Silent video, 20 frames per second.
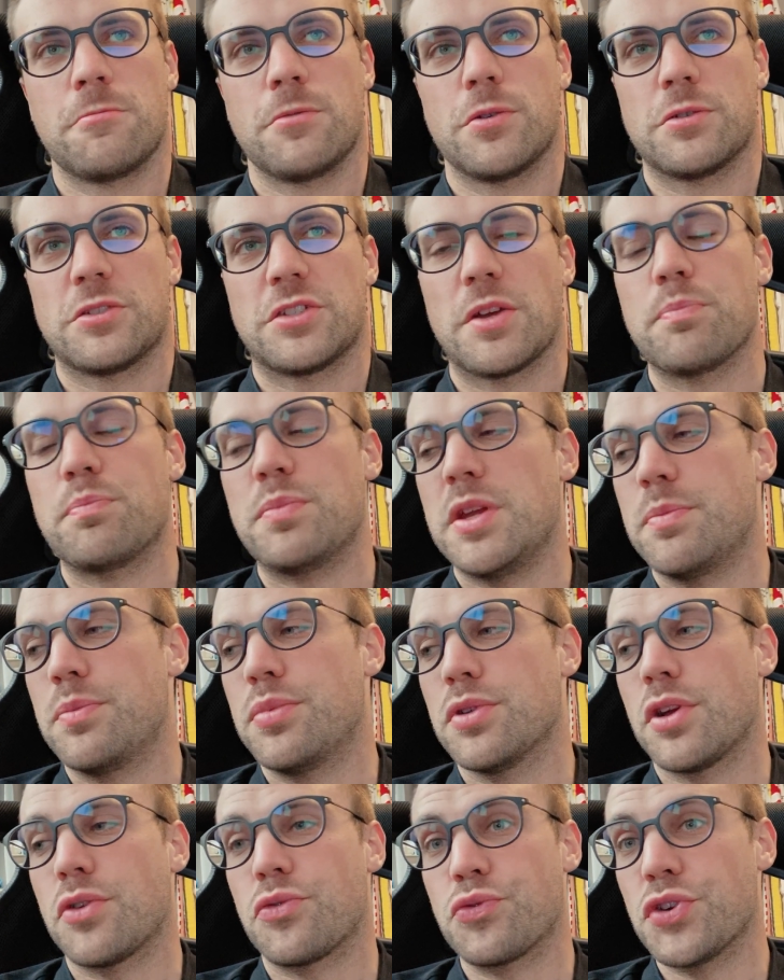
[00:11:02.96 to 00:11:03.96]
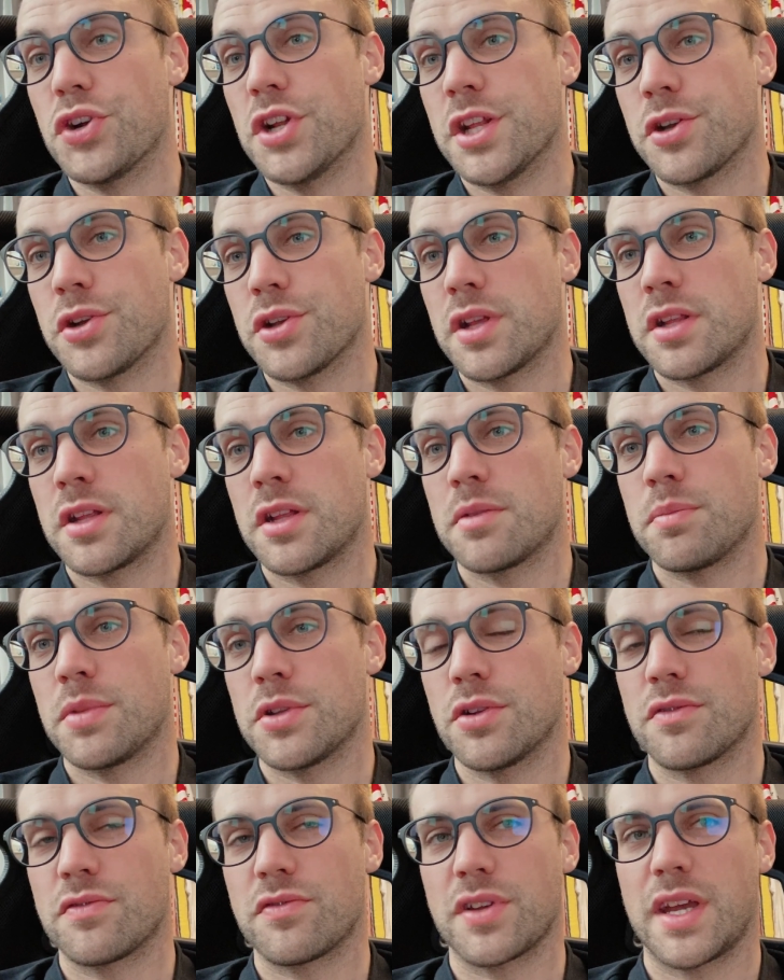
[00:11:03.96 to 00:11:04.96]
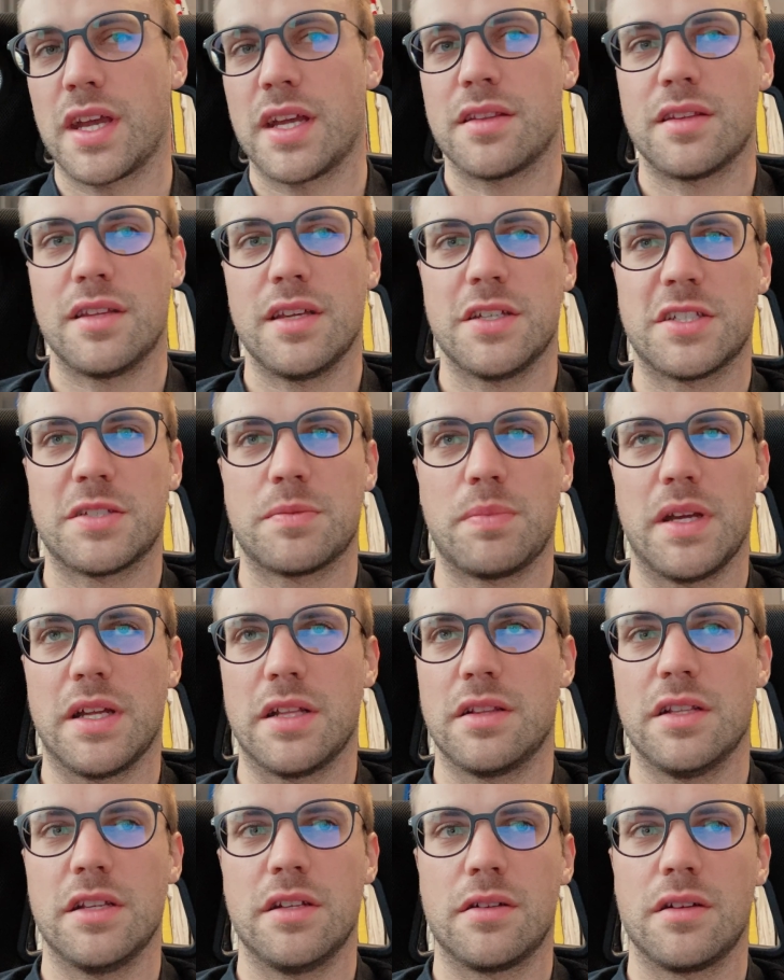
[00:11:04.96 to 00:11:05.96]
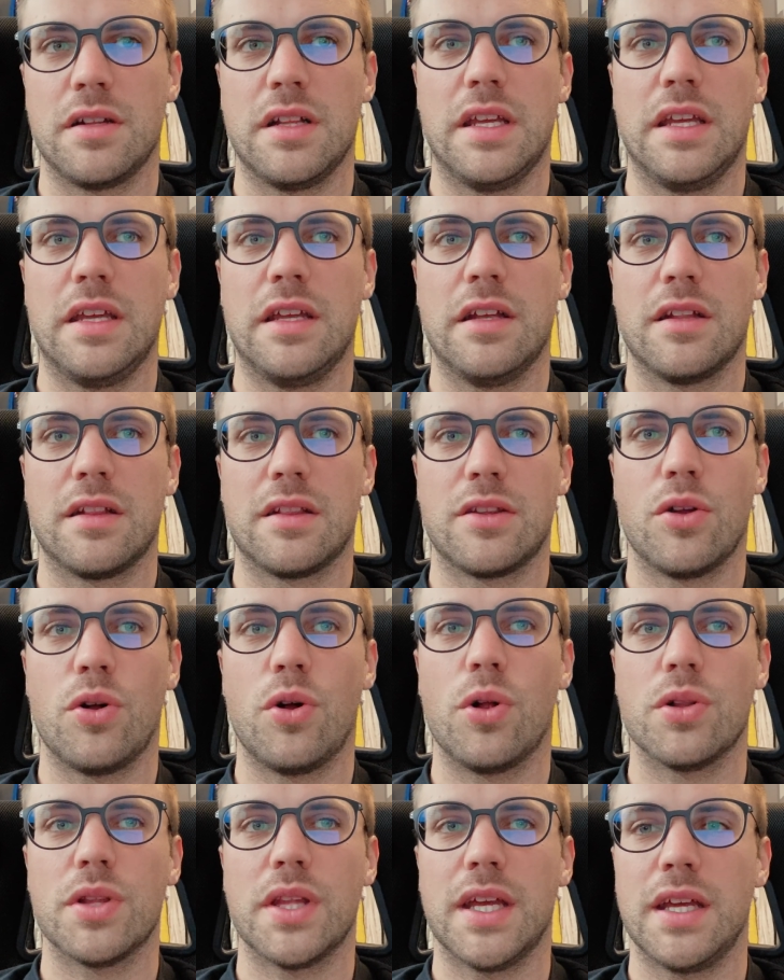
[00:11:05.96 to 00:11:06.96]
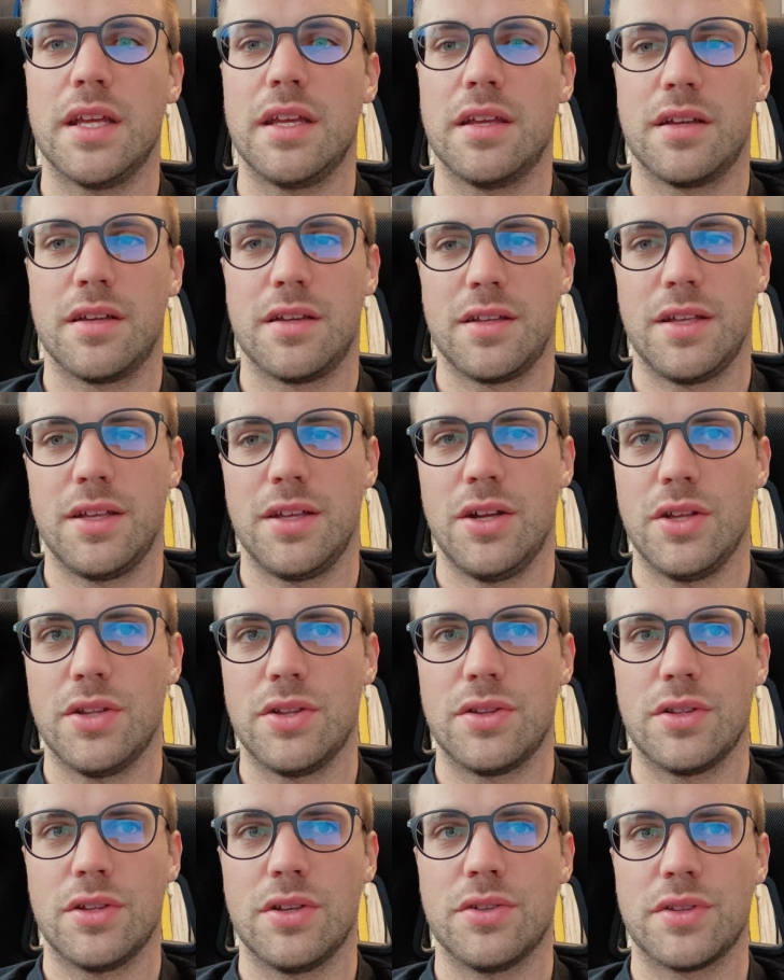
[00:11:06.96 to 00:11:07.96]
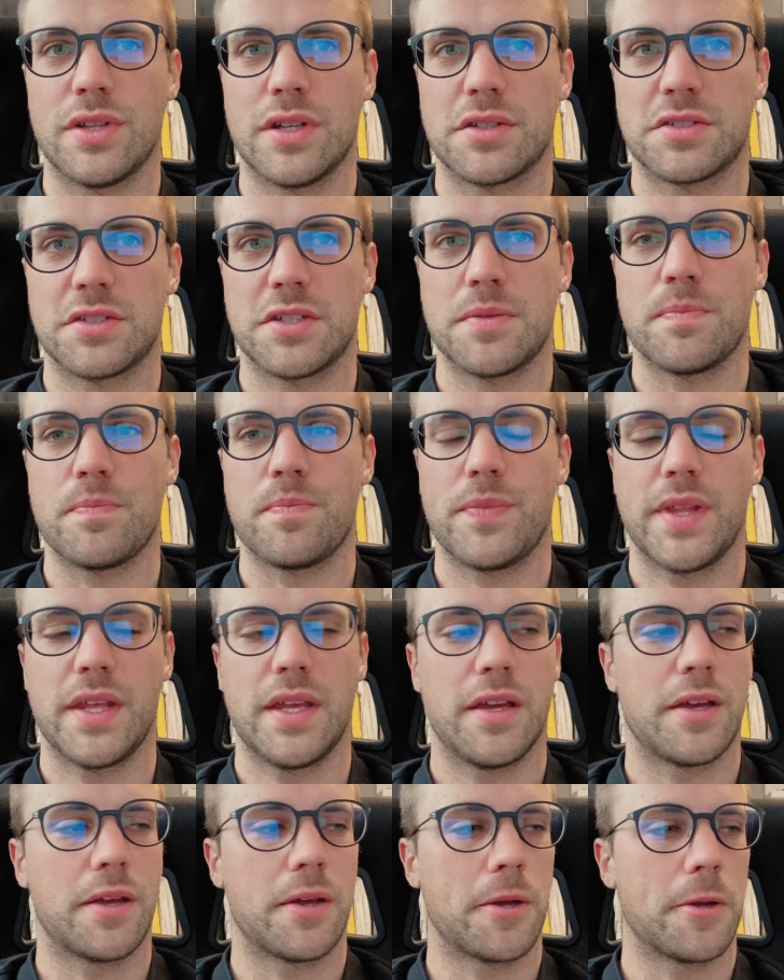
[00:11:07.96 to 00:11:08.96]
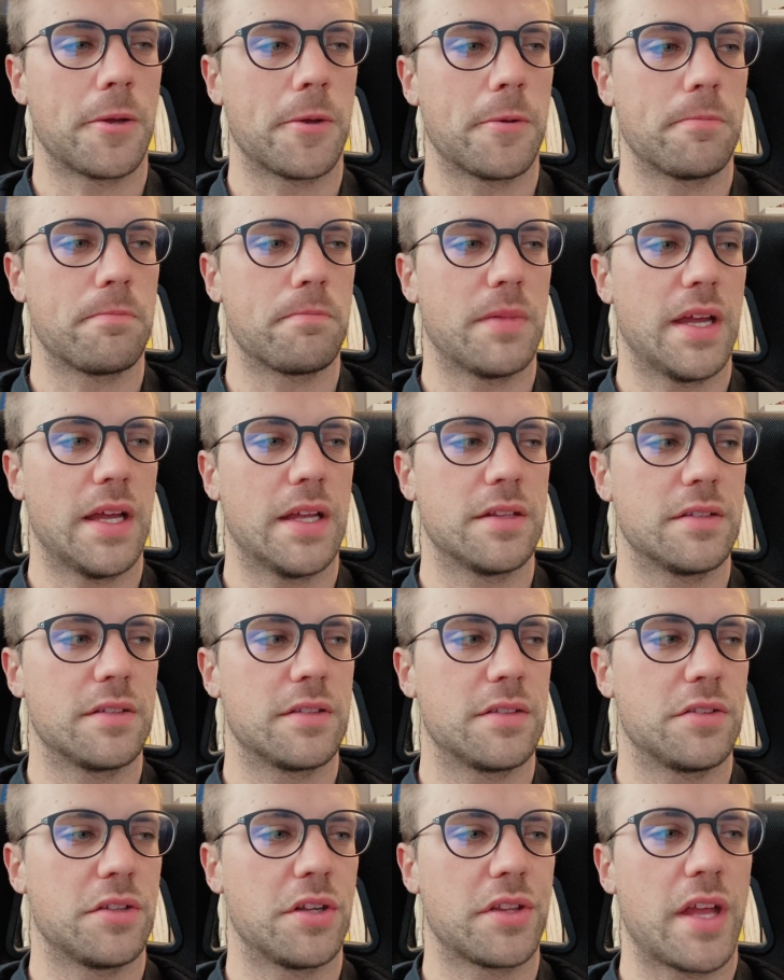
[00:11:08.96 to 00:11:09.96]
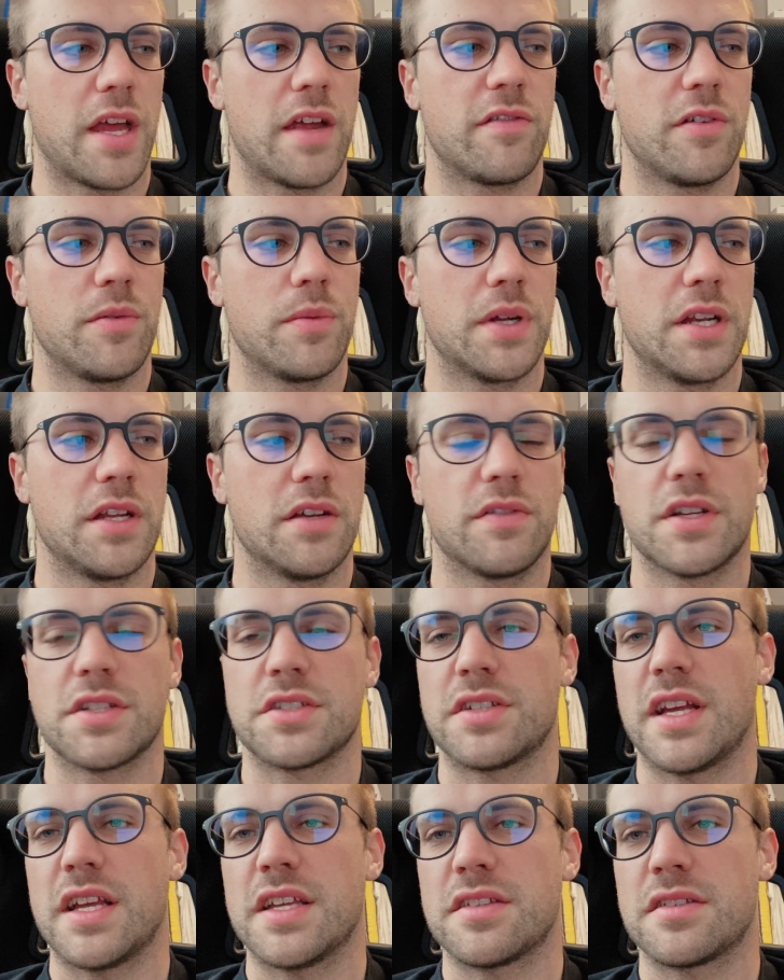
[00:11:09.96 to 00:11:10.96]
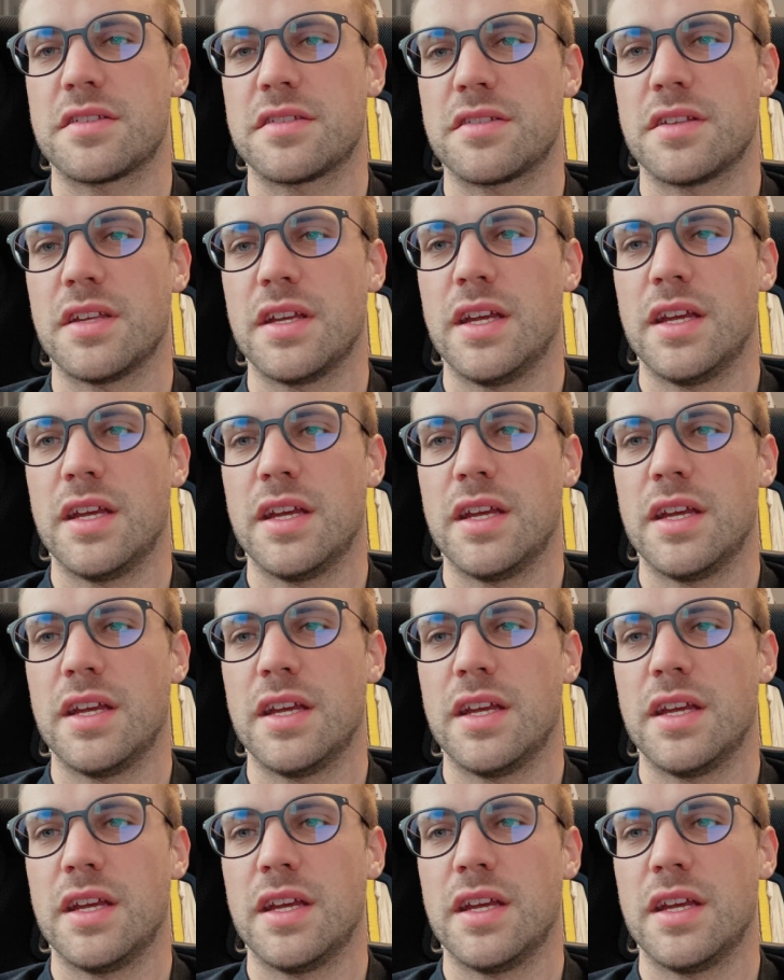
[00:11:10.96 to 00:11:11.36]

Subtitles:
Some people are really good at it, but don't forget they spend literally the whole day on their sim, and not everybody of us has